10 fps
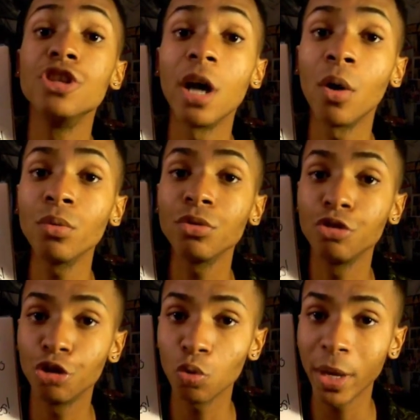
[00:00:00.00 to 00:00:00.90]
Don't
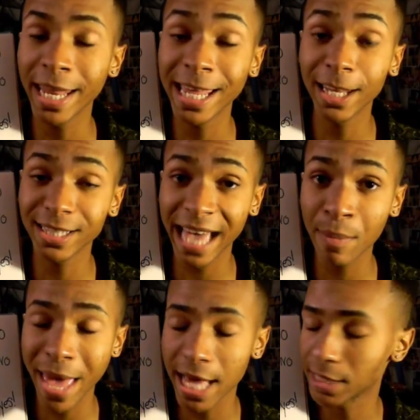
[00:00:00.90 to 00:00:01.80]
do it. It looks
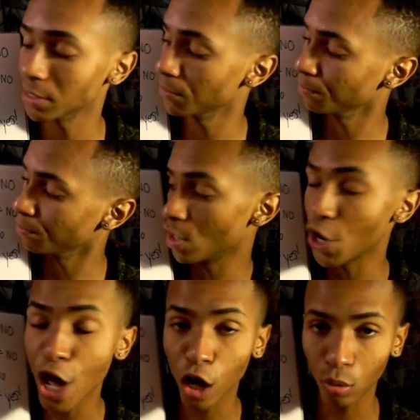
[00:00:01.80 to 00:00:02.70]
a mess.
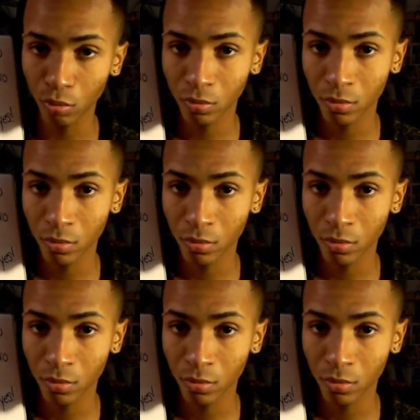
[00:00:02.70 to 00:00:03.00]
No.